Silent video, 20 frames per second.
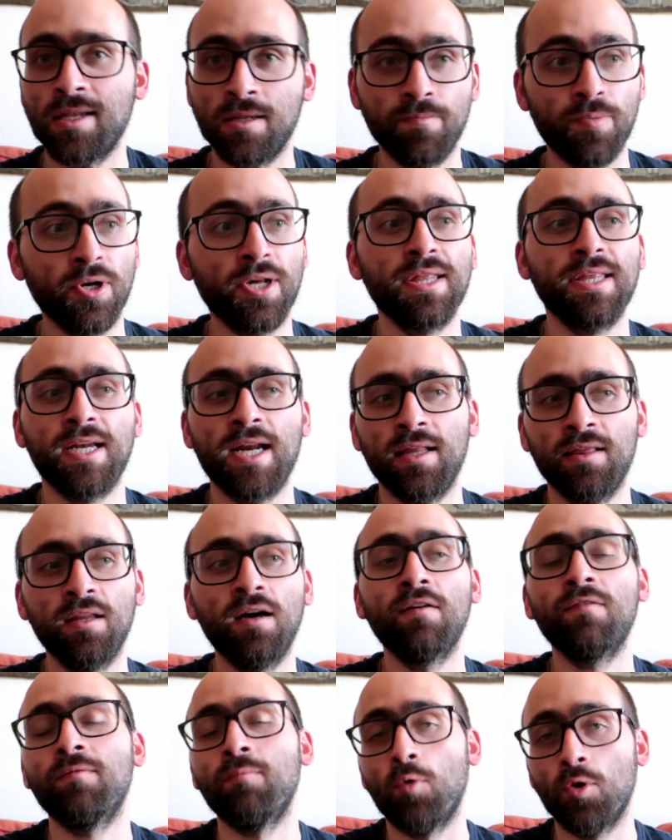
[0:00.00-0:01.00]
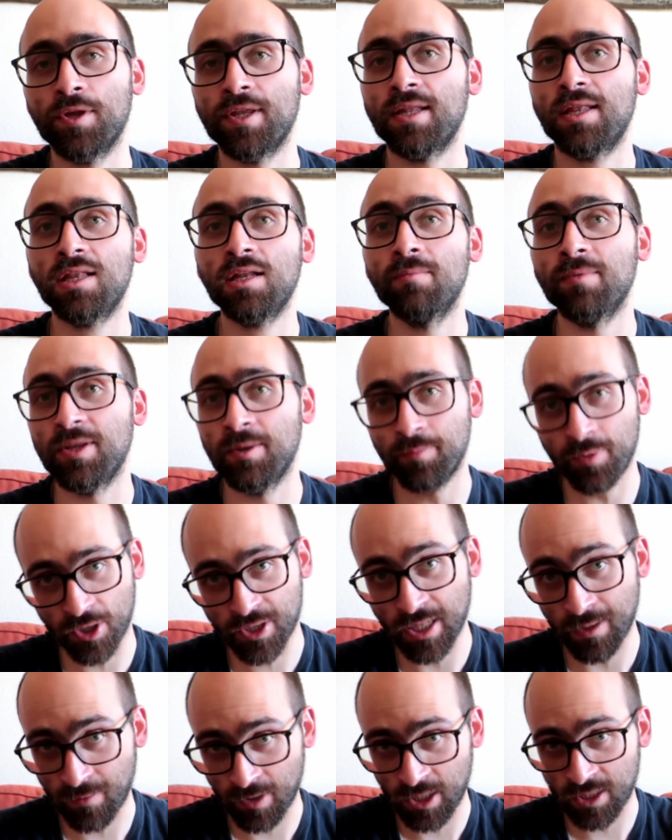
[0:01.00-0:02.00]
as books that I love more than some of the
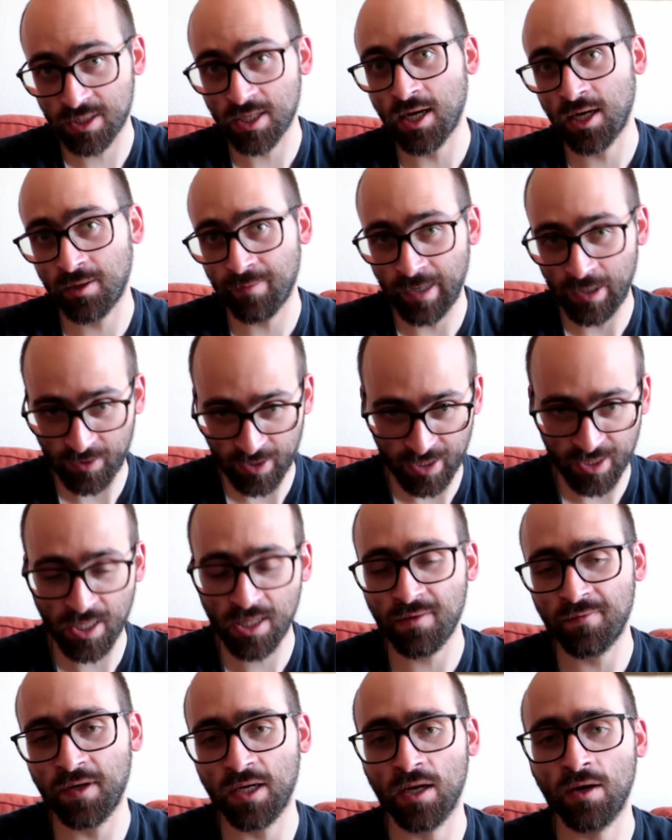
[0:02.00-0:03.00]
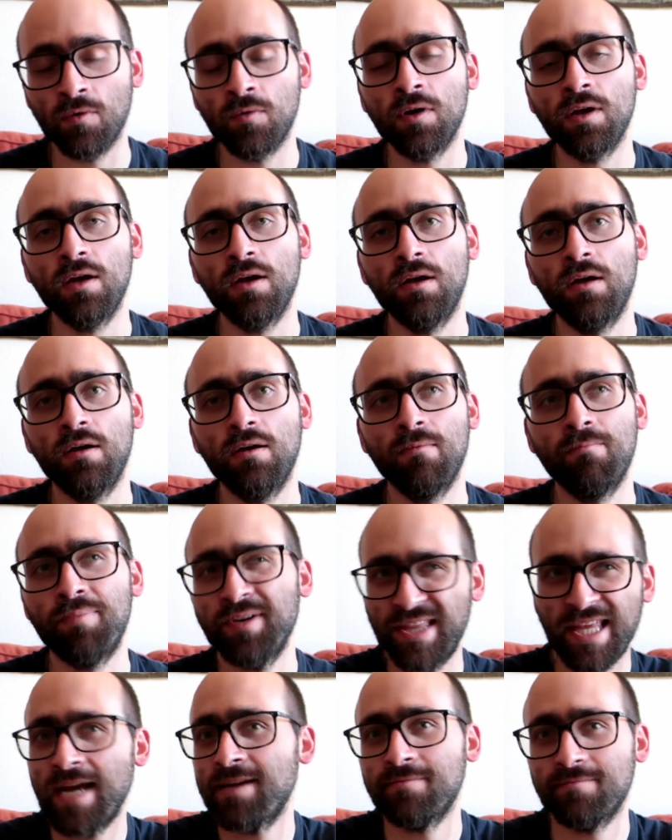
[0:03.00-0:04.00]
books I'm going to talk about in this video,
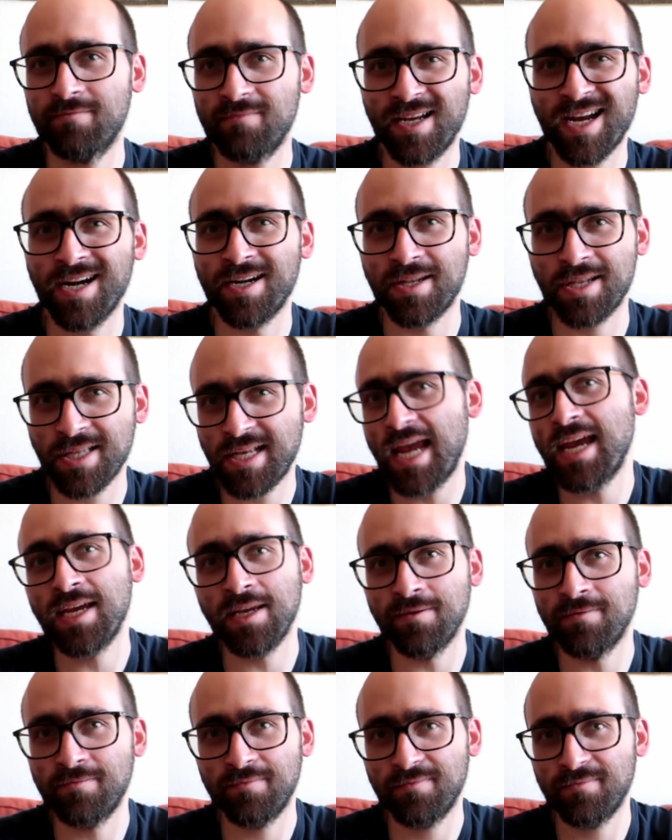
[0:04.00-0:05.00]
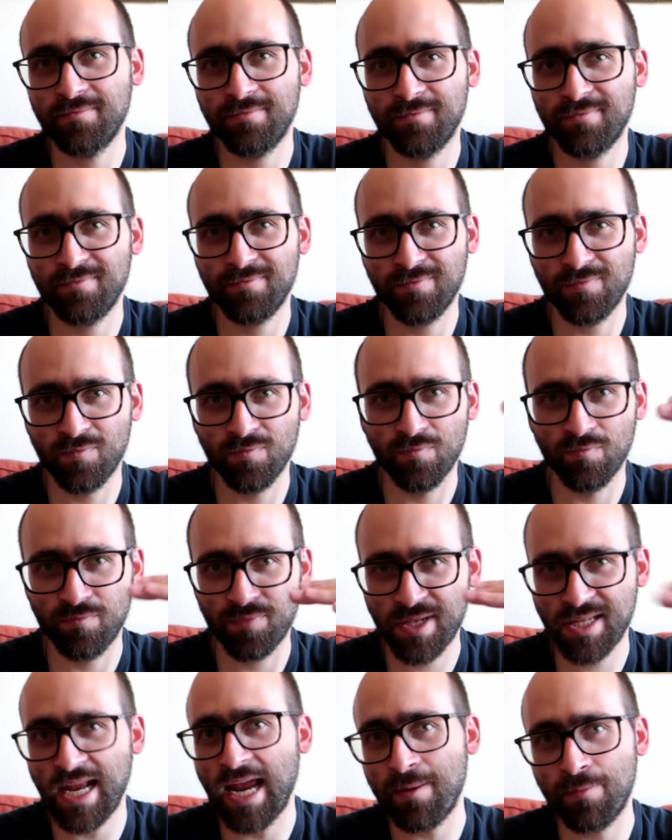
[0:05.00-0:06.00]
but that kind of stayed
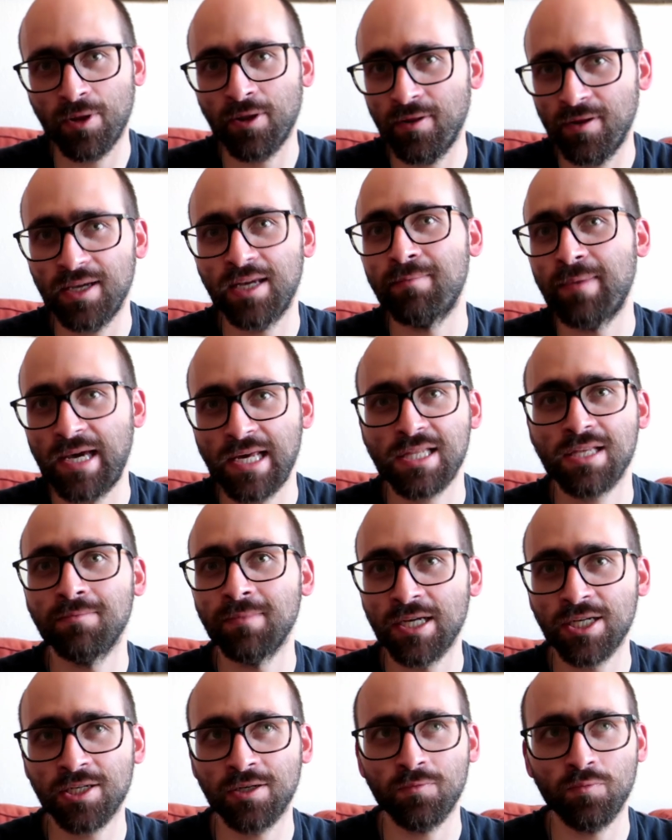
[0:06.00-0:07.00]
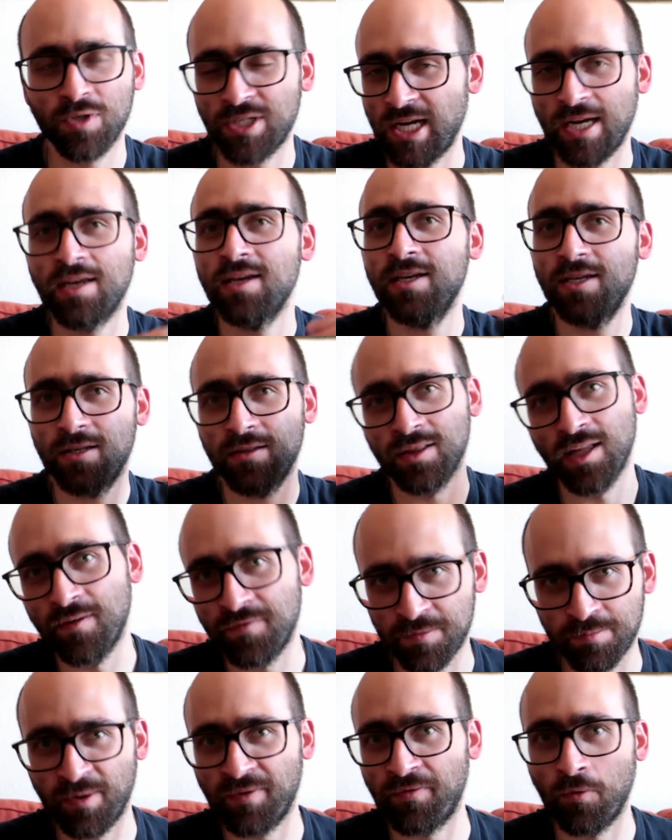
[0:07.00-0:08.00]
stable in my estimation, which I
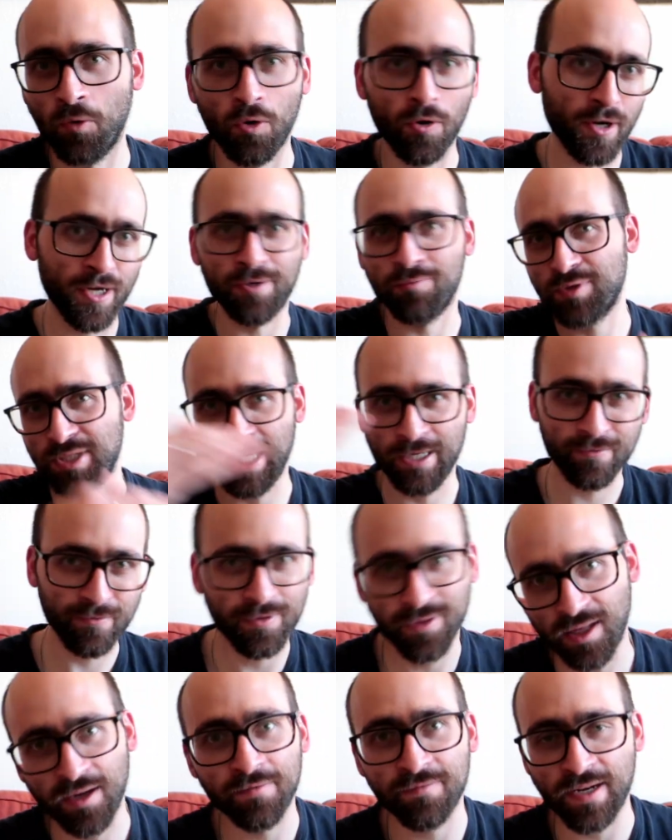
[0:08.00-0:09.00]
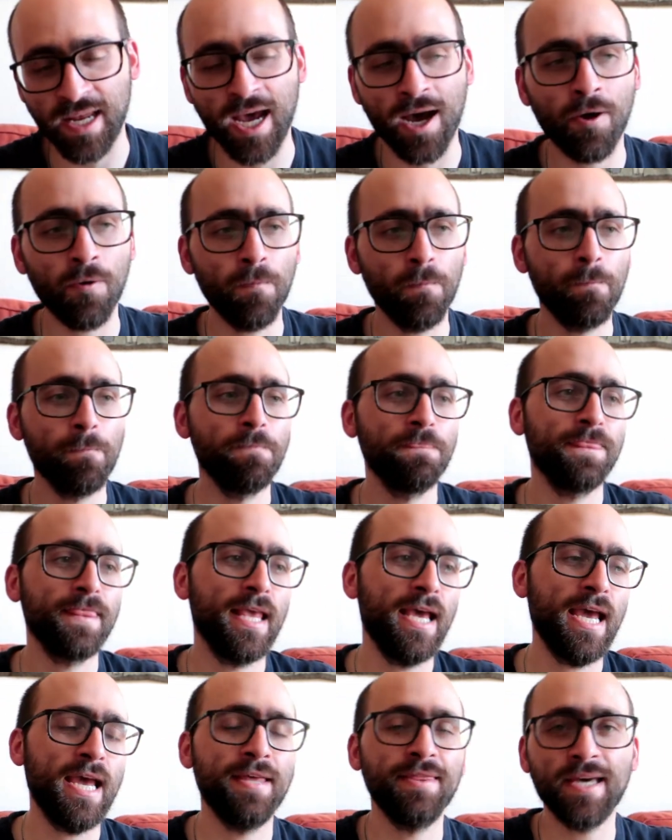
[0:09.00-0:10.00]
loved before and which I love now.
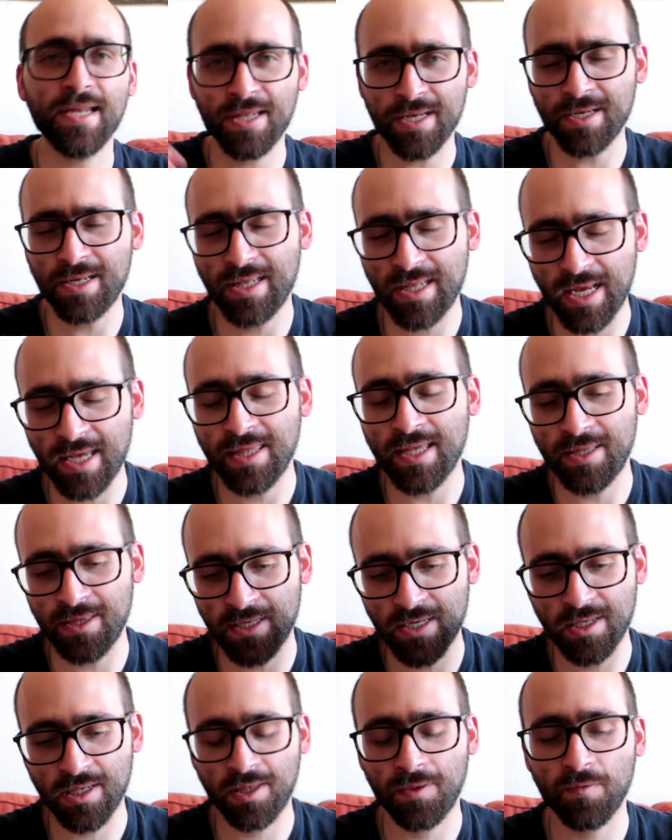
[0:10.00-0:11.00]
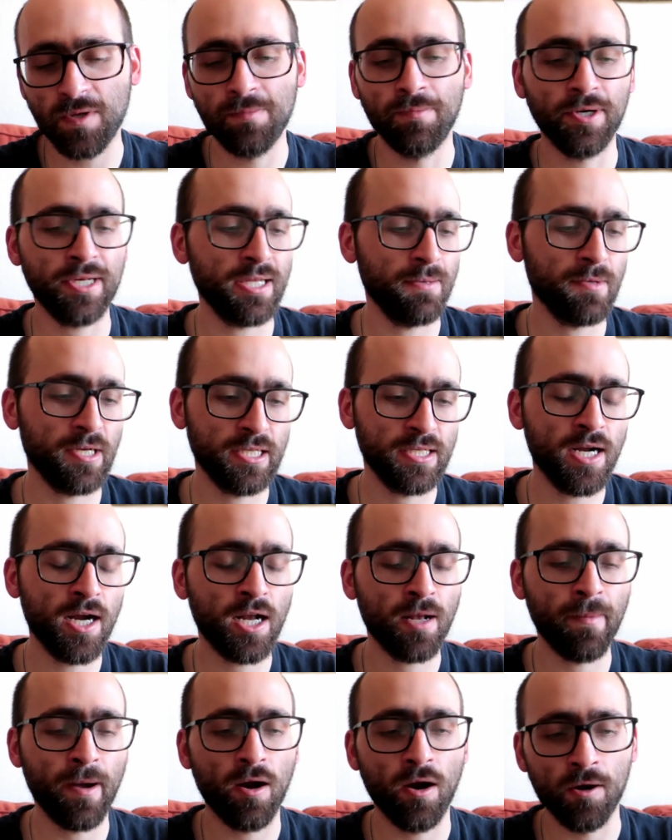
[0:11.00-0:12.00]
And that's not to say that these three books I'm going to
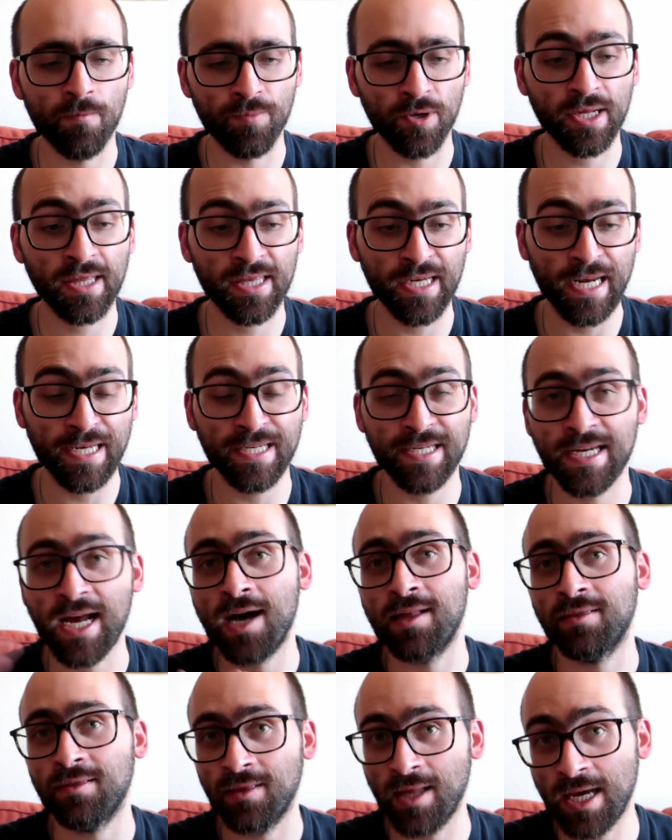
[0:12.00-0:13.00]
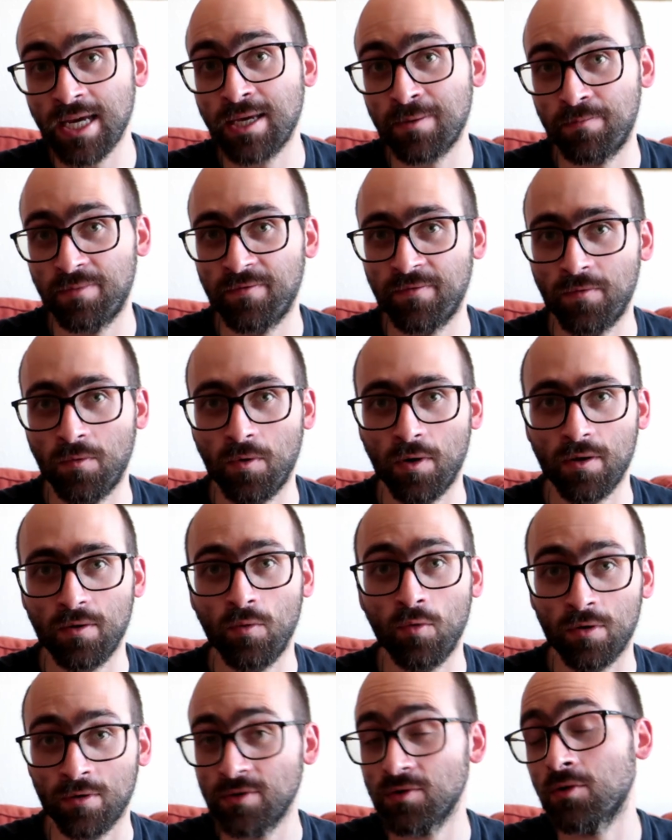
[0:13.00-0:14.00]
talk about are books that I did not like before
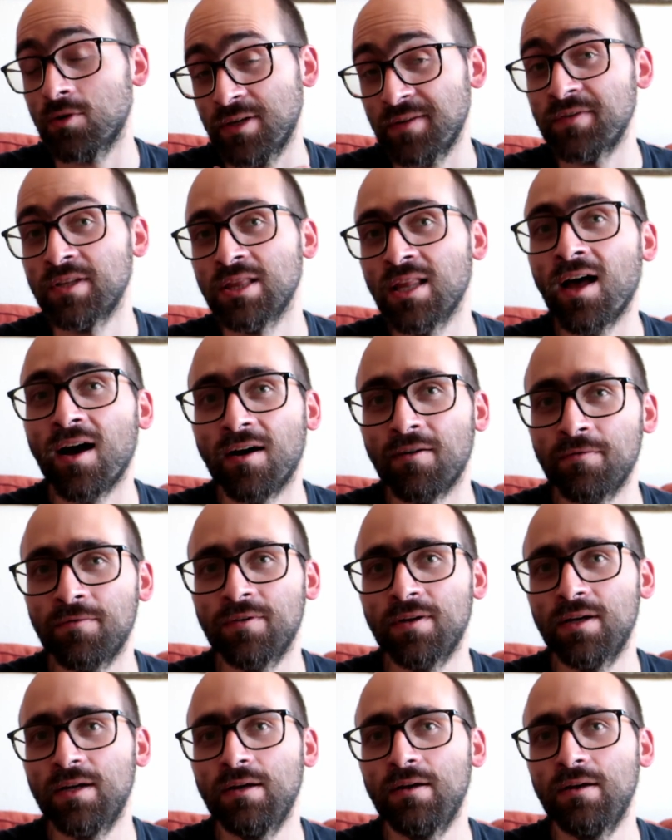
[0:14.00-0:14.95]
or, or even love,